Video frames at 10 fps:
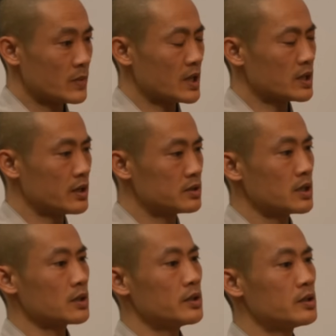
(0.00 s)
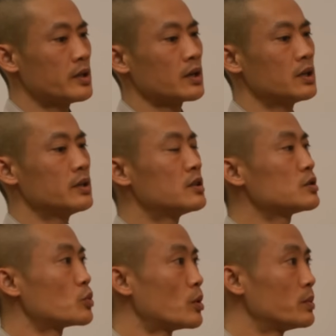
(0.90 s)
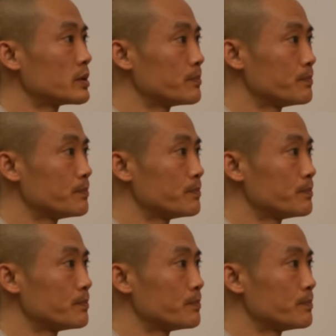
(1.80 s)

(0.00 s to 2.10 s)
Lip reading: that are exactly tackling this problem.